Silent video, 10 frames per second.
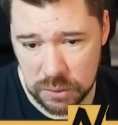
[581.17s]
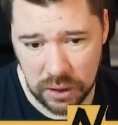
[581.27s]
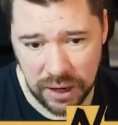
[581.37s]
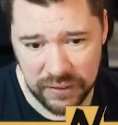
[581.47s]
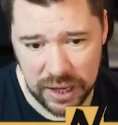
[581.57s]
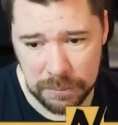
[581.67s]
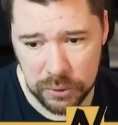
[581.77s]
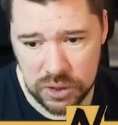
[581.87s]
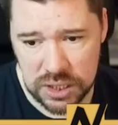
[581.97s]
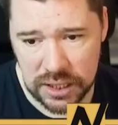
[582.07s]
We don't have any
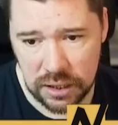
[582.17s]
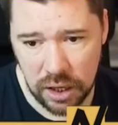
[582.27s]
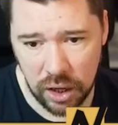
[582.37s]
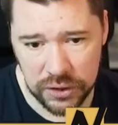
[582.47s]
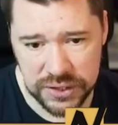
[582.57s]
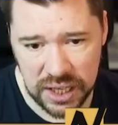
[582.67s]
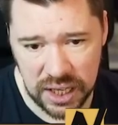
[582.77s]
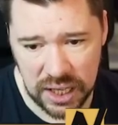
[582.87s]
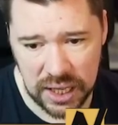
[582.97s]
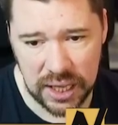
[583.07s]
Bundesliga cards
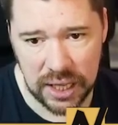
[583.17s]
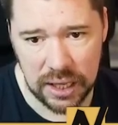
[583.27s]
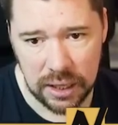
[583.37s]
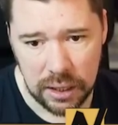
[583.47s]
here.